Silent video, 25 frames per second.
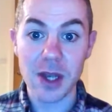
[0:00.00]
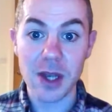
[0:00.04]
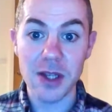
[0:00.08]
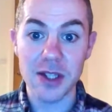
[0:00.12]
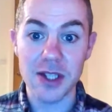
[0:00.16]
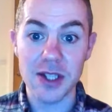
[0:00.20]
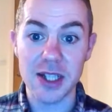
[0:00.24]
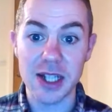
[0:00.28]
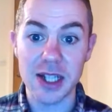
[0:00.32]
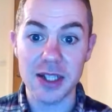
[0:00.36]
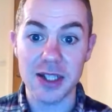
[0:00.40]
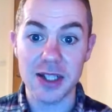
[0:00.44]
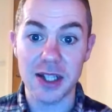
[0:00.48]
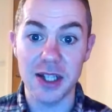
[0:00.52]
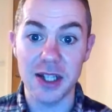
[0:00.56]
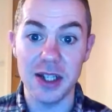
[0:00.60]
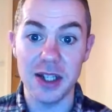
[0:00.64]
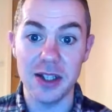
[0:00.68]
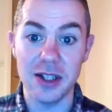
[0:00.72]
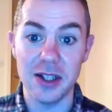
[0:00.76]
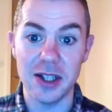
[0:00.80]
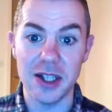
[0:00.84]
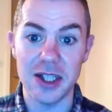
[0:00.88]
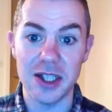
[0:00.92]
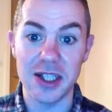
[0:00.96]
Set
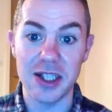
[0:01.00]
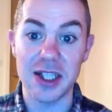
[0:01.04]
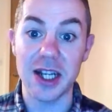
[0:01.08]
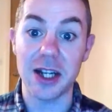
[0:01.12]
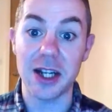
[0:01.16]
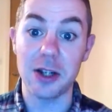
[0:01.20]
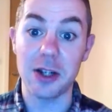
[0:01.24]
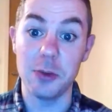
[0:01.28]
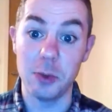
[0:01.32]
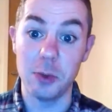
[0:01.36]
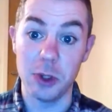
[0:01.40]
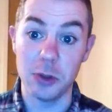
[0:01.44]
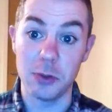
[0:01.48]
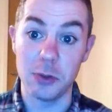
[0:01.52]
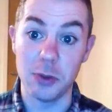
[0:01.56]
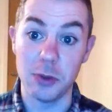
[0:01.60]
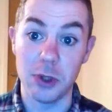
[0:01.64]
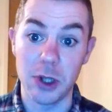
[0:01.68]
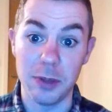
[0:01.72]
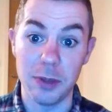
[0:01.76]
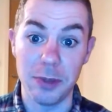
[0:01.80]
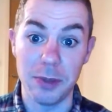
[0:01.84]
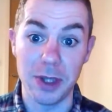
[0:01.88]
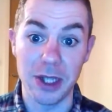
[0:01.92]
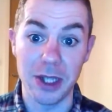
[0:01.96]
in the Second World
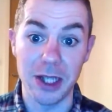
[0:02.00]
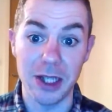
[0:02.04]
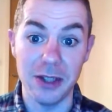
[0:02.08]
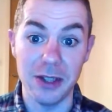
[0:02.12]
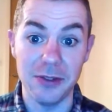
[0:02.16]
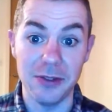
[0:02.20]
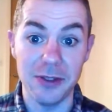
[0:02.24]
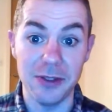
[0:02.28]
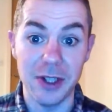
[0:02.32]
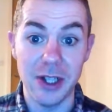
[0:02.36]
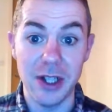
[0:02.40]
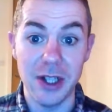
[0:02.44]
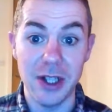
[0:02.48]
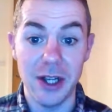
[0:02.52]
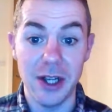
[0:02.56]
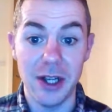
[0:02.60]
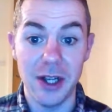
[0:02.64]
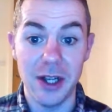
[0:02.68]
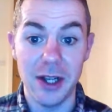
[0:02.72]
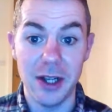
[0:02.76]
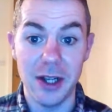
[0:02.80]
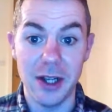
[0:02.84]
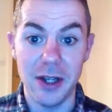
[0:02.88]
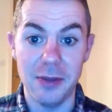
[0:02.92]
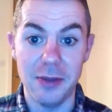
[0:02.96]
War, I believe.
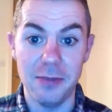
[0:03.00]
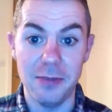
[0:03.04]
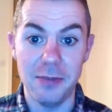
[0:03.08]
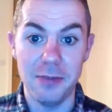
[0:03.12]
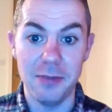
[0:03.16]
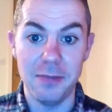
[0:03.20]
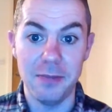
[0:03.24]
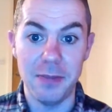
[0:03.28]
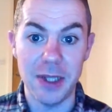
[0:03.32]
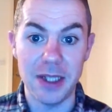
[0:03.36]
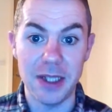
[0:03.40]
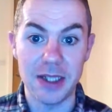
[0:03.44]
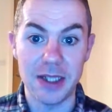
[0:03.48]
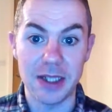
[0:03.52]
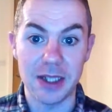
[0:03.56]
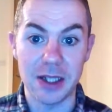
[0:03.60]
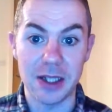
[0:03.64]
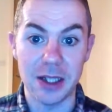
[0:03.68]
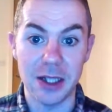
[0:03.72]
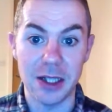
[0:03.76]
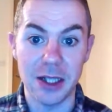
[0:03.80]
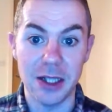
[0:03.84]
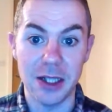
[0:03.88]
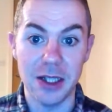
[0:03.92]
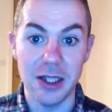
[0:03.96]

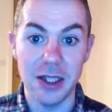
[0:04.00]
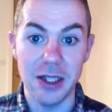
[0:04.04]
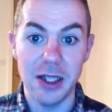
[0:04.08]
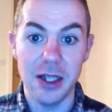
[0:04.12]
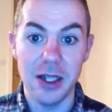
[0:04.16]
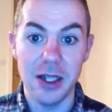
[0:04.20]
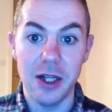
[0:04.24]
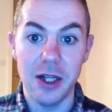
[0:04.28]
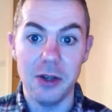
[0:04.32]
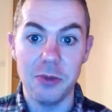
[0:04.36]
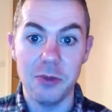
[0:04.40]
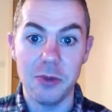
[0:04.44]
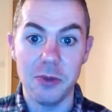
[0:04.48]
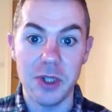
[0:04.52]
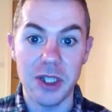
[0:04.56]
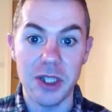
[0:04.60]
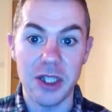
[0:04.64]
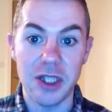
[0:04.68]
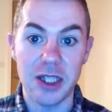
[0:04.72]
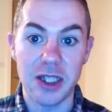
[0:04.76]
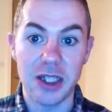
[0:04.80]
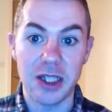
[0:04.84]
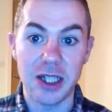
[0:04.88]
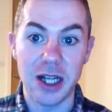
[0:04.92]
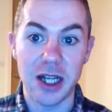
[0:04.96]
Basically,
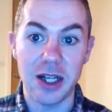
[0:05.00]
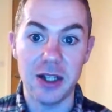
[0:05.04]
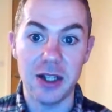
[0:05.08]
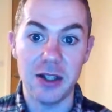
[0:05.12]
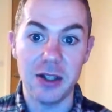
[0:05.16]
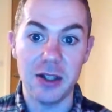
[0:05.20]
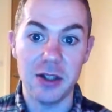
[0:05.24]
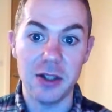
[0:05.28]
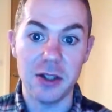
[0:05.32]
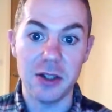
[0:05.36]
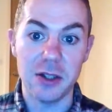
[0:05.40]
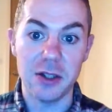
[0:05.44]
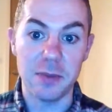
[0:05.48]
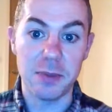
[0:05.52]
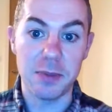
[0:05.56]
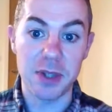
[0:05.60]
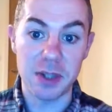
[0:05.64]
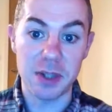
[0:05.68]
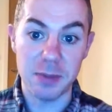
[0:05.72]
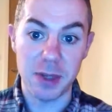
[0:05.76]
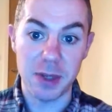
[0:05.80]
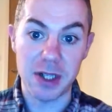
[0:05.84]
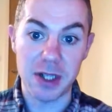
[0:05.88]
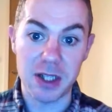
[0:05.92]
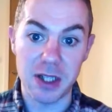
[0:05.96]
we get the
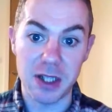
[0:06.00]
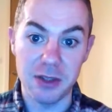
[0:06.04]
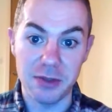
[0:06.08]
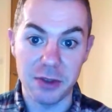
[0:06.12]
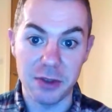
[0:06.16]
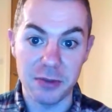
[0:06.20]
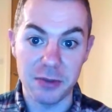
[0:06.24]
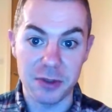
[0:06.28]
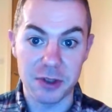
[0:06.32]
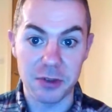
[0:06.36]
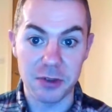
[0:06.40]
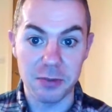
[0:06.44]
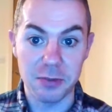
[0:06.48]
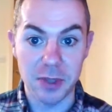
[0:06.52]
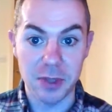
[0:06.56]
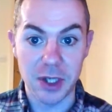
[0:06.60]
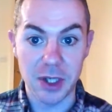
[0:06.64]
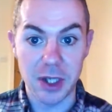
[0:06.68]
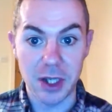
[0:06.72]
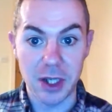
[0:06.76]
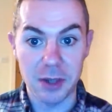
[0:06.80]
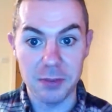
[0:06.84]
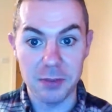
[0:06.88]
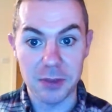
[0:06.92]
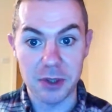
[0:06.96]
perspective of some
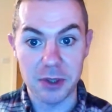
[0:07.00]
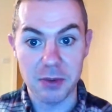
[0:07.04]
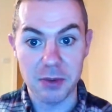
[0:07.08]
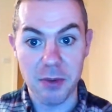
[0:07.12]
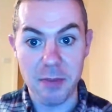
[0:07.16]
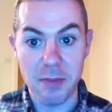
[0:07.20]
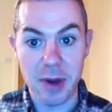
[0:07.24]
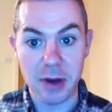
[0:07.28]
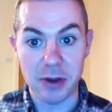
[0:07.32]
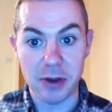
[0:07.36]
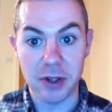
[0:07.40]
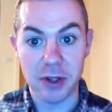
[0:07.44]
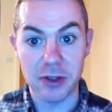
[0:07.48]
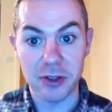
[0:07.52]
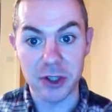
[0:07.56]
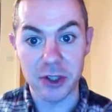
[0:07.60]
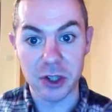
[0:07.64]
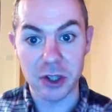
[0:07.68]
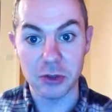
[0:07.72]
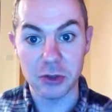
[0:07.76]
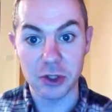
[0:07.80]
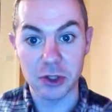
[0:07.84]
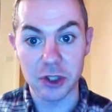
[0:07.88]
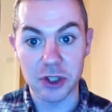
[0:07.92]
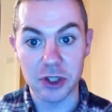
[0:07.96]
American
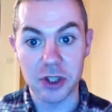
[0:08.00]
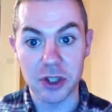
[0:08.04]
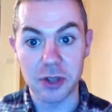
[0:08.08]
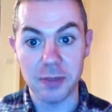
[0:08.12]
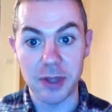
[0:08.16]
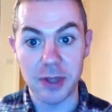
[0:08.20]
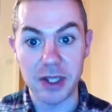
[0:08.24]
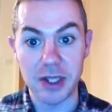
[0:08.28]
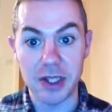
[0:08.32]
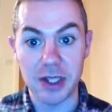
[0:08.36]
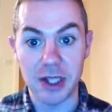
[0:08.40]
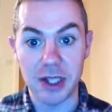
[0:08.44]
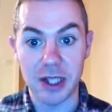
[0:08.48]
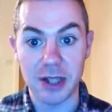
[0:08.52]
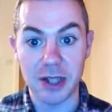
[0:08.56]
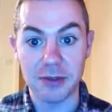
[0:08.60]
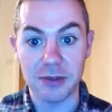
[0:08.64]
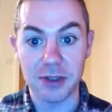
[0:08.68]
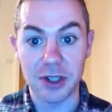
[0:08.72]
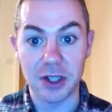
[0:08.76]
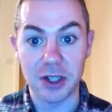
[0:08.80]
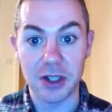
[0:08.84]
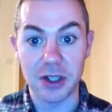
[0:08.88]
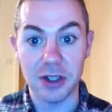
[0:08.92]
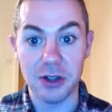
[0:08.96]
soldiers that basically
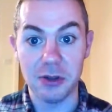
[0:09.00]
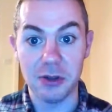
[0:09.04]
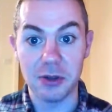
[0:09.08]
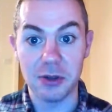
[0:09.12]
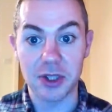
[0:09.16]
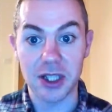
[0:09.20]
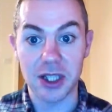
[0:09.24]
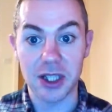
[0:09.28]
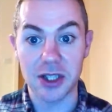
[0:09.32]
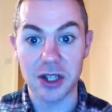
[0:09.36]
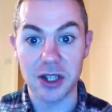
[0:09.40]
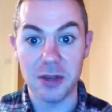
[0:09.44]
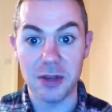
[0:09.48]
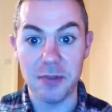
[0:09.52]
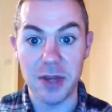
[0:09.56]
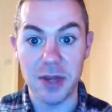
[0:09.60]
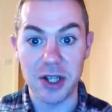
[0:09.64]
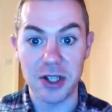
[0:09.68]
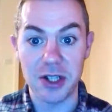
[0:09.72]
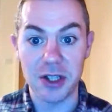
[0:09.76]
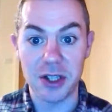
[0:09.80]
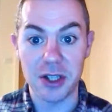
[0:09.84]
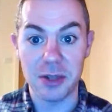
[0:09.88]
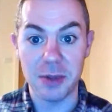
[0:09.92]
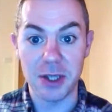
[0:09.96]
who are set on a
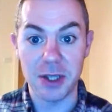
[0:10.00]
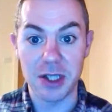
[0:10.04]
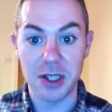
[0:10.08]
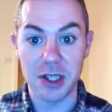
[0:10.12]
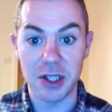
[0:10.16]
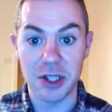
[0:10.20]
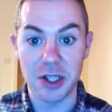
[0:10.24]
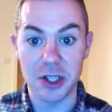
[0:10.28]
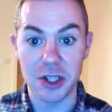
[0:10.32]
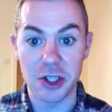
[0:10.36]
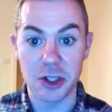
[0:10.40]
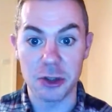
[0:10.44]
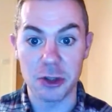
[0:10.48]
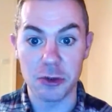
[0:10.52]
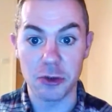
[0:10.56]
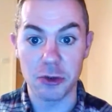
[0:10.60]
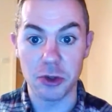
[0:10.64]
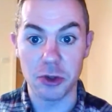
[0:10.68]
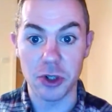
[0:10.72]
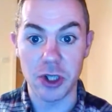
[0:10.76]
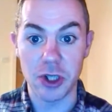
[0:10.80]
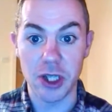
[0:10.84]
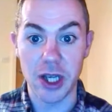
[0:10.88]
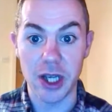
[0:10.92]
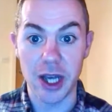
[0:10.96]
mission to basically
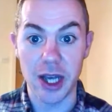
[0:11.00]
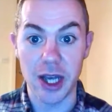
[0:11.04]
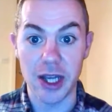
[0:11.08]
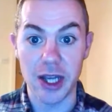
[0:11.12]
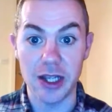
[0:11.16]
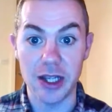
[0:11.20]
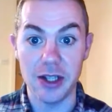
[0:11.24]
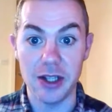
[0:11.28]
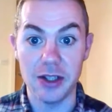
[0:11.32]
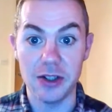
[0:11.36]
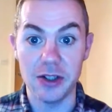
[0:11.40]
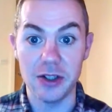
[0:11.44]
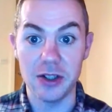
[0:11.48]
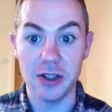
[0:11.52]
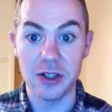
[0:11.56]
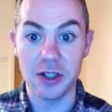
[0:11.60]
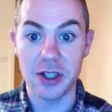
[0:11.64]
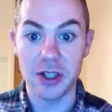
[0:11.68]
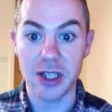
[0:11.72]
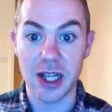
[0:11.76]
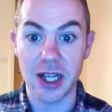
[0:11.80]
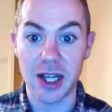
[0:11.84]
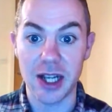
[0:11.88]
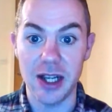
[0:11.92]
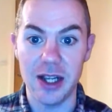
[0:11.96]
destroy a
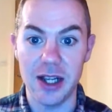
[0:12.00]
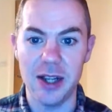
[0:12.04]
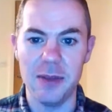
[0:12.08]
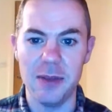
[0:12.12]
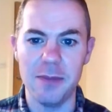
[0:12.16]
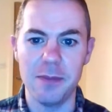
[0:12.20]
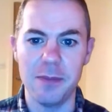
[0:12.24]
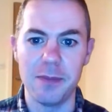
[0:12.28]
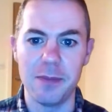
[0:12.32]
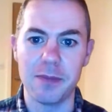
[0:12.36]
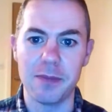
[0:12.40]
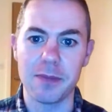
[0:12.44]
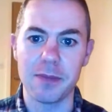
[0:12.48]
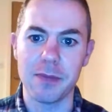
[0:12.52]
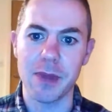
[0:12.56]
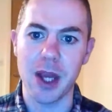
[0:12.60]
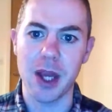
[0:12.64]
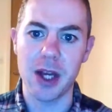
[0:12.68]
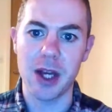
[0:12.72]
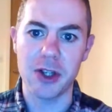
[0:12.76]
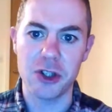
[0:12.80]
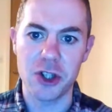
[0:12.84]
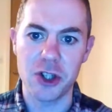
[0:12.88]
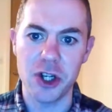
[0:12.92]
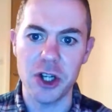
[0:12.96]

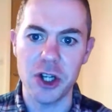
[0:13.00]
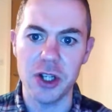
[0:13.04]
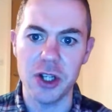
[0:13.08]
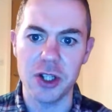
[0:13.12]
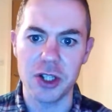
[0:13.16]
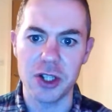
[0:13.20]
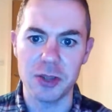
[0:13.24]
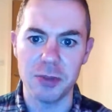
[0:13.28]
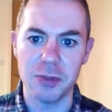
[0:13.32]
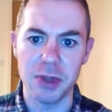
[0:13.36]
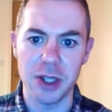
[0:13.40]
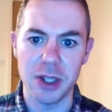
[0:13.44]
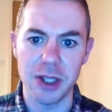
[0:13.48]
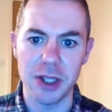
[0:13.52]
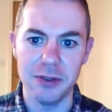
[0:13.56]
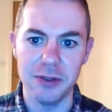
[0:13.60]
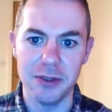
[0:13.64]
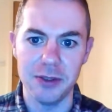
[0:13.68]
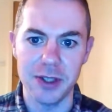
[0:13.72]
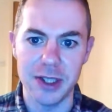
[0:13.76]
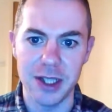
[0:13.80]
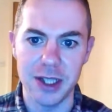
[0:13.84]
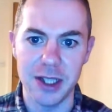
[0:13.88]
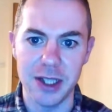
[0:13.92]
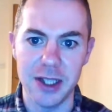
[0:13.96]
church, I believe,
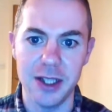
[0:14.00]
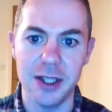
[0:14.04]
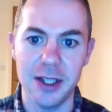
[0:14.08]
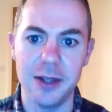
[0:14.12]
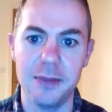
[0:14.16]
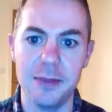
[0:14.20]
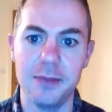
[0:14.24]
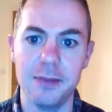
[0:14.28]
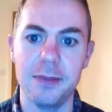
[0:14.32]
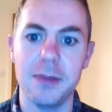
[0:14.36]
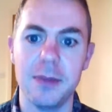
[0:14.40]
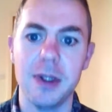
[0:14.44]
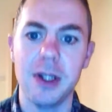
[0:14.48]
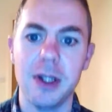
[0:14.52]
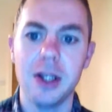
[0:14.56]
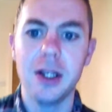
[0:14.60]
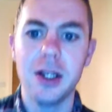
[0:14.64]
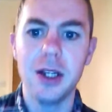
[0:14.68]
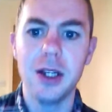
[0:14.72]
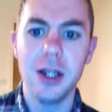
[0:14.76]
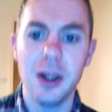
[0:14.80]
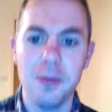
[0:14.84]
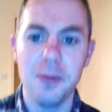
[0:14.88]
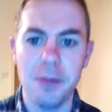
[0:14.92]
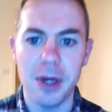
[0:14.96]

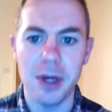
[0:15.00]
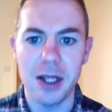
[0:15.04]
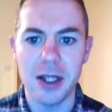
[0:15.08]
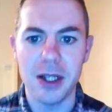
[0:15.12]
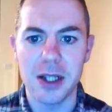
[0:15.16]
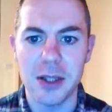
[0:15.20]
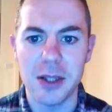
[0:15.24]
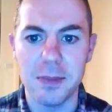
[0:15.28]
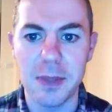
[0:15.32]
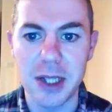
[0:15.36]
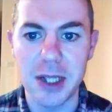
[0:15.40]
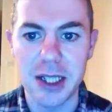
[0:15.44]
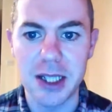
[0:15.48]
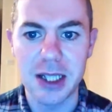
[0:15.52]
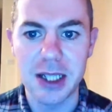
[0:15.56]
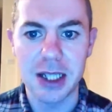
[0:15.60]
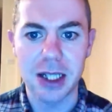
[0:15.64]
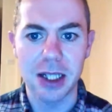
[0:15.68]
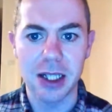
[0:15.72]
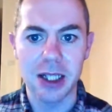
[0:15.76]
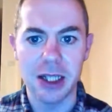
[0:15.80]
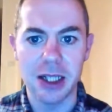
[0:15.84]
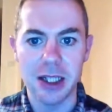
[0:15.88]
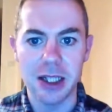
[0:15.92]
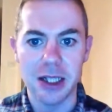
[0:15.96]
that
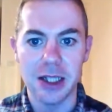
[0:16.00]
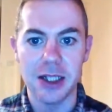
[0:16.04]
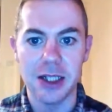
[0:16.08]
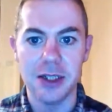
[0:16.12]
basically